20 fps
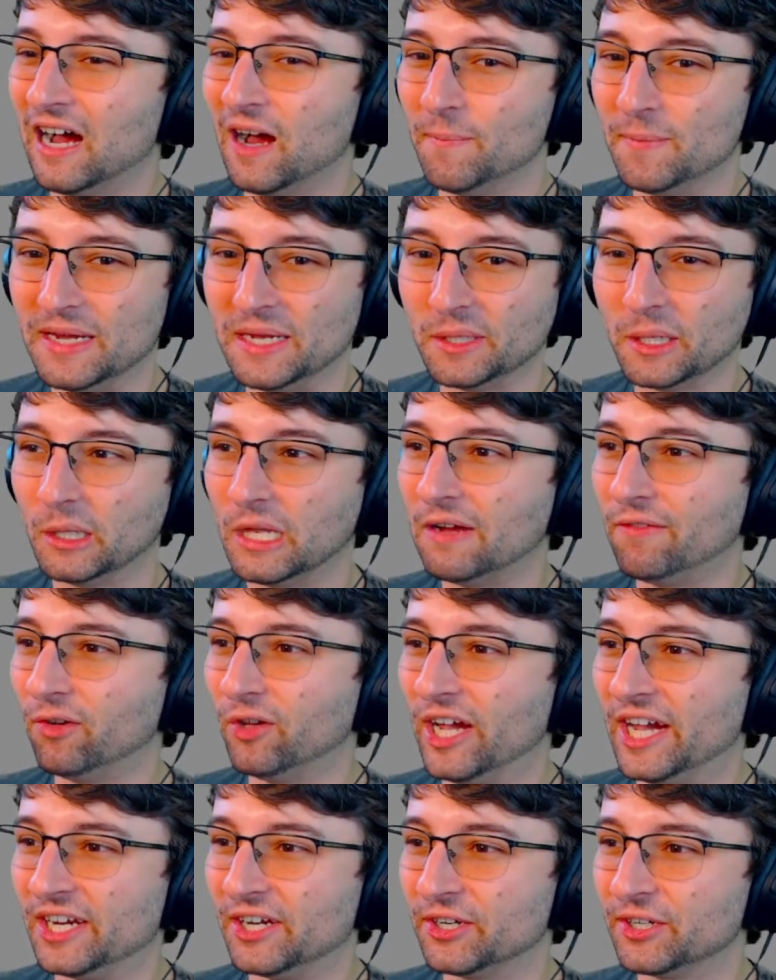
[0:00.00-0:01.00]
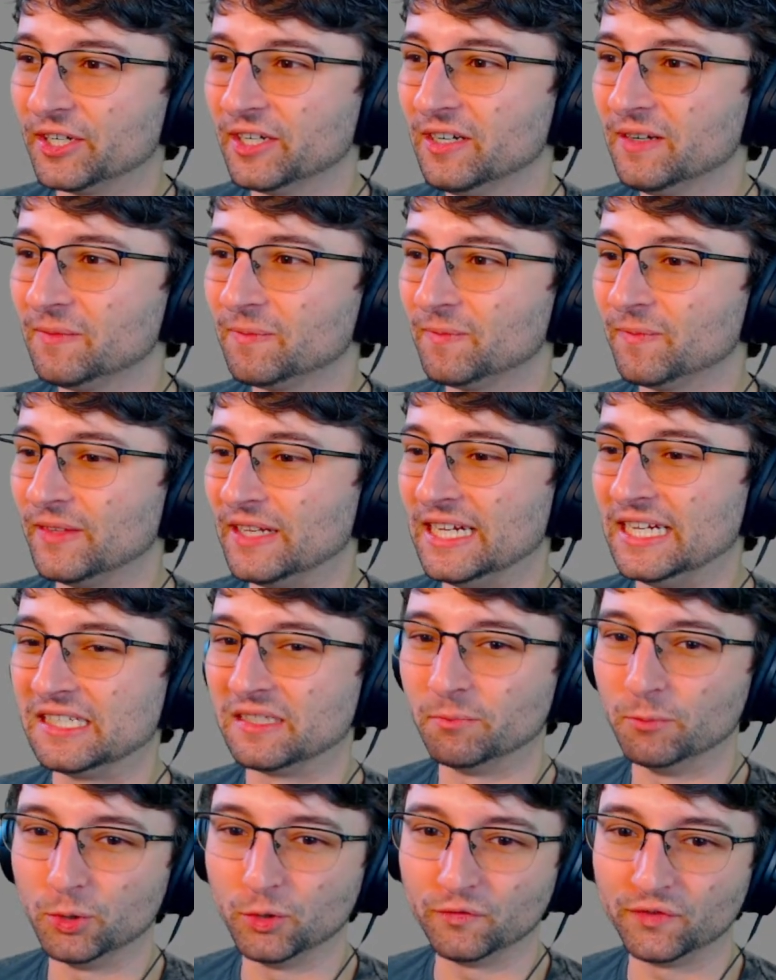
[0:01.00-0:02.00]
in the level editor,
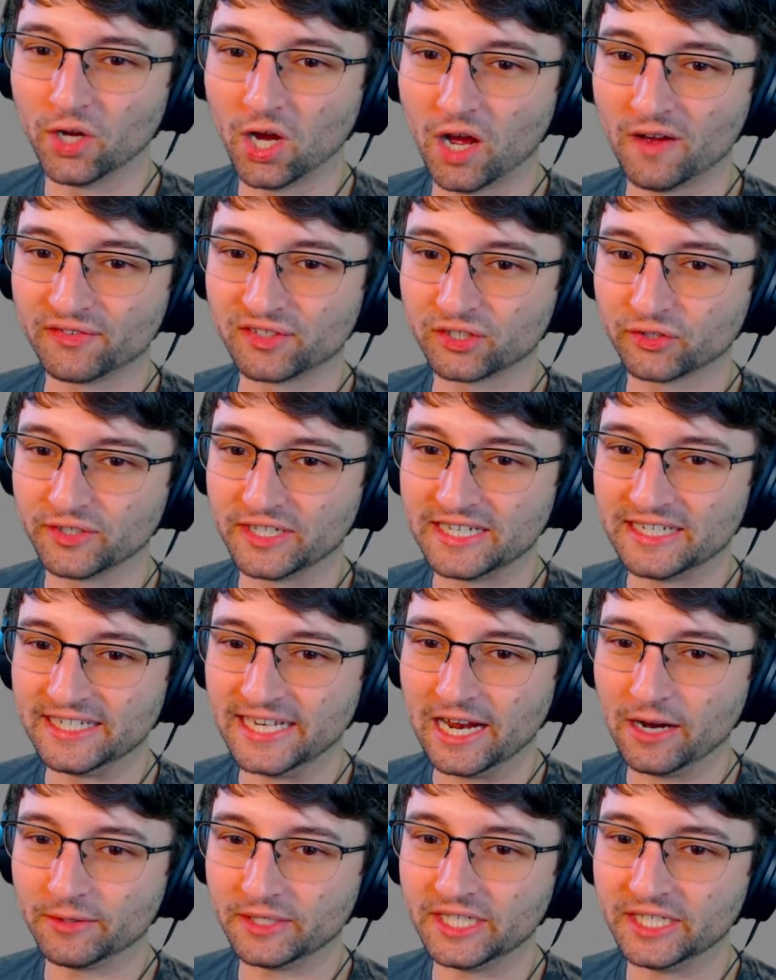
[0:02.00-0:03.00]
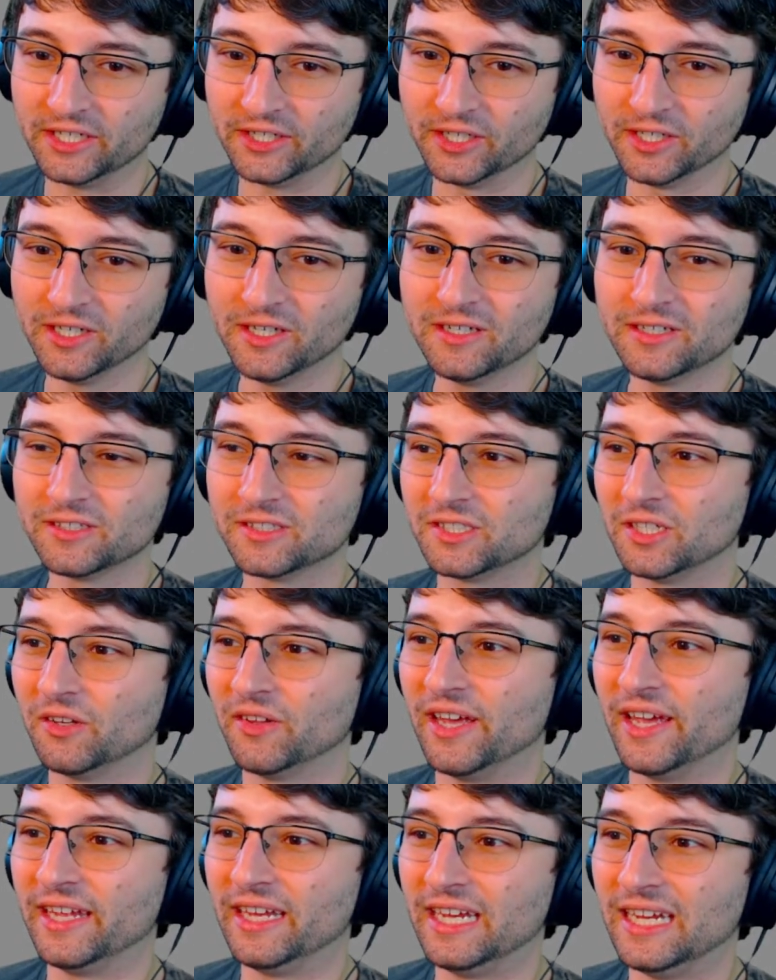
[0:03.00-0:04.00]
it's moved off screen down here so
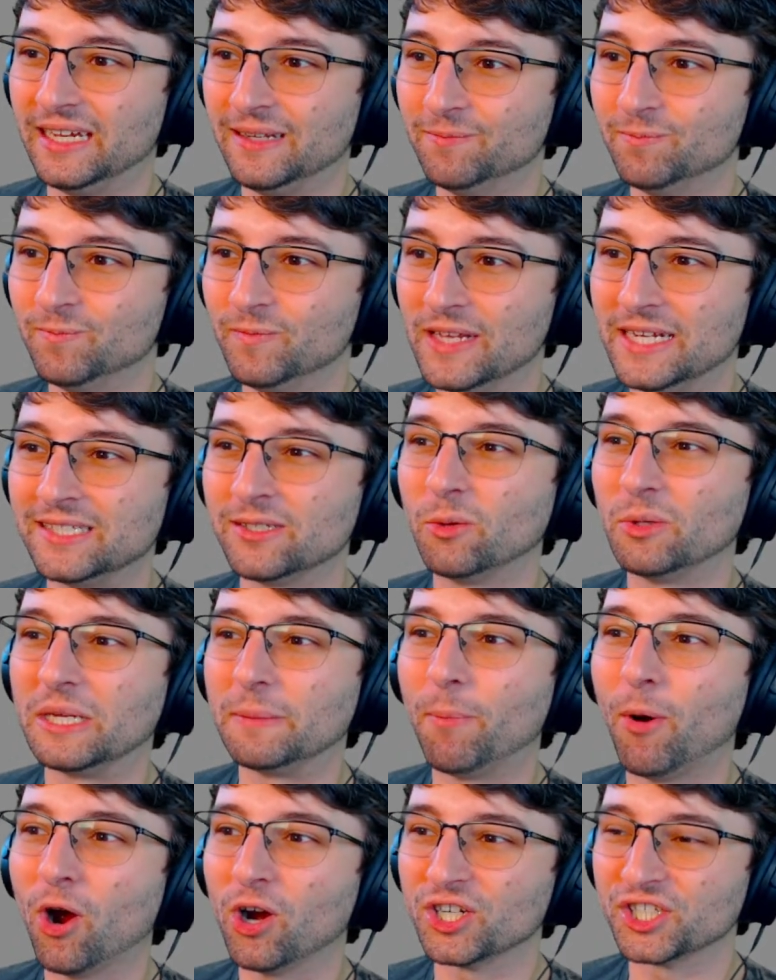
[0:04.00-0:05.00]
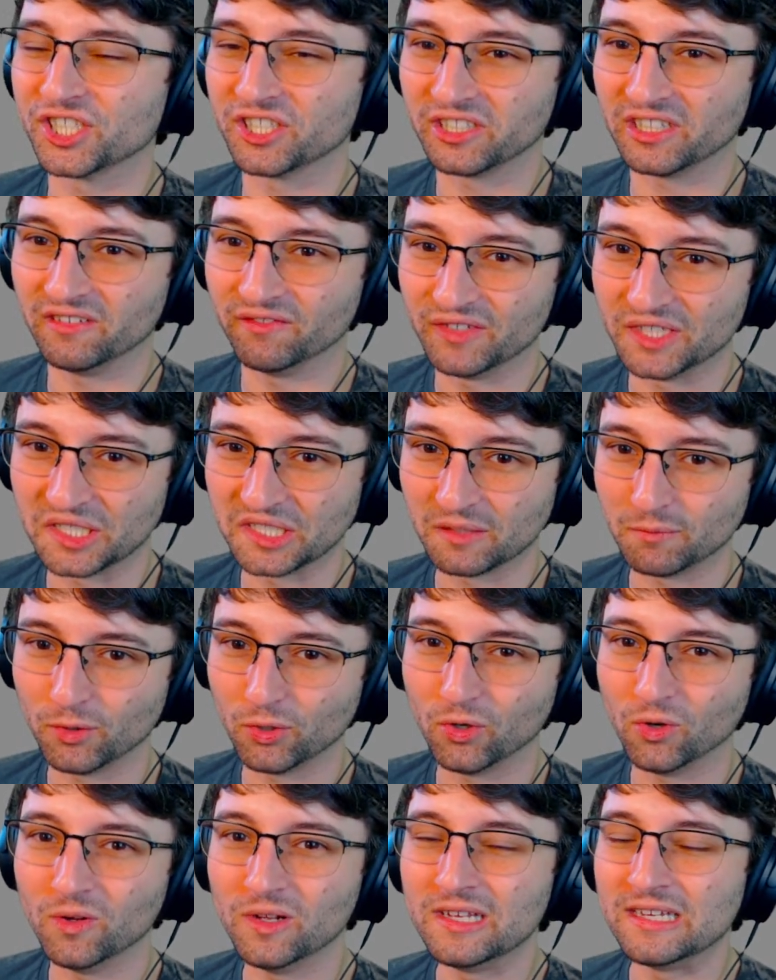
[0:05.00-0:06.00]
that it's only partially
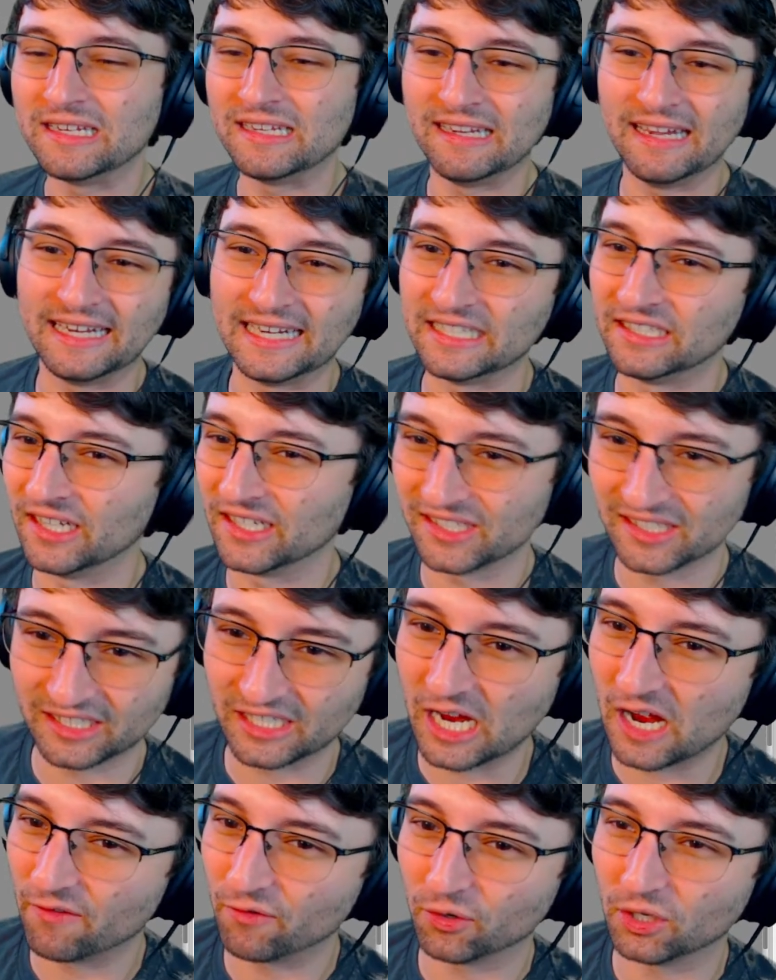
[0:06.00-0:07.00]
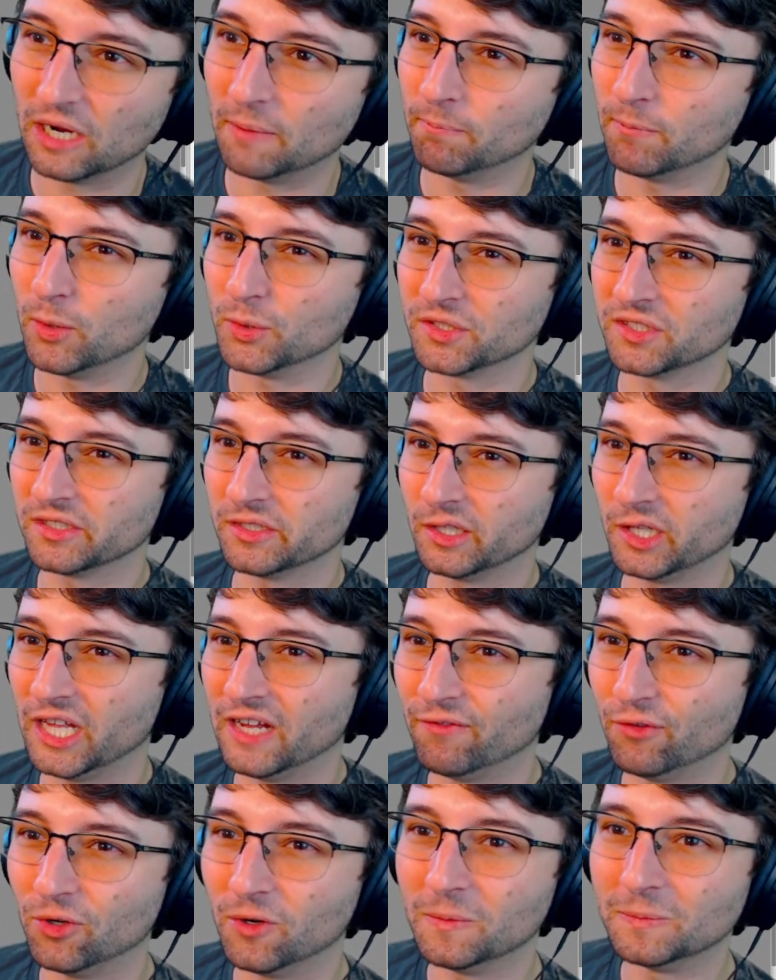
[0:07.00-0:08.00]
visible and it doesn't cover up most of the
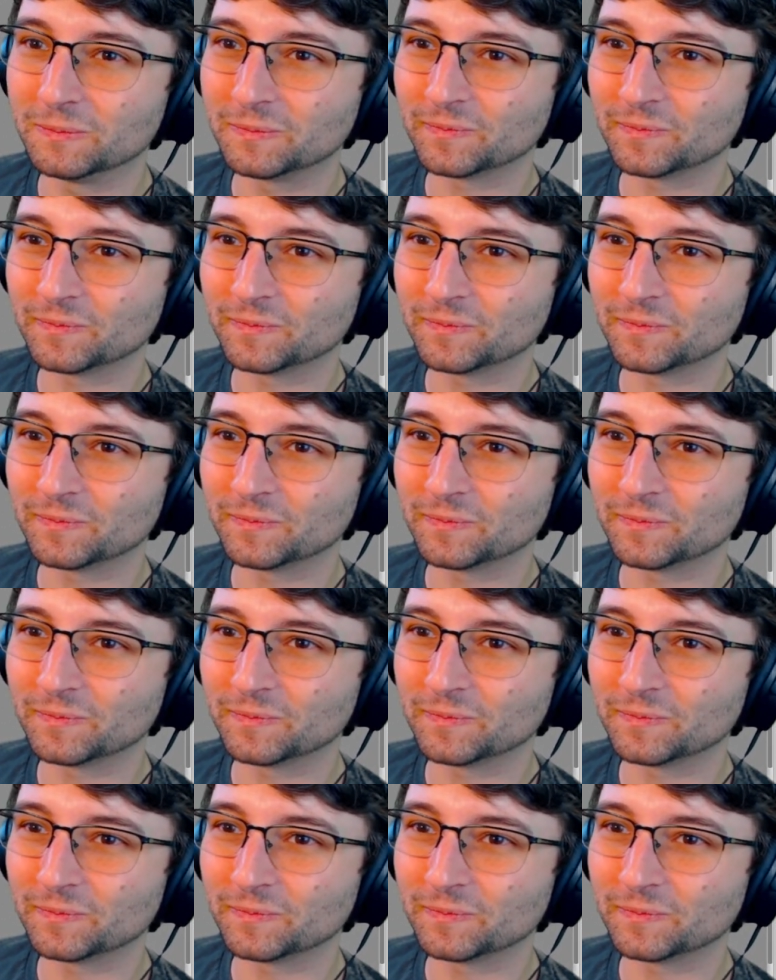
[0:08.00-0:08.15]
level.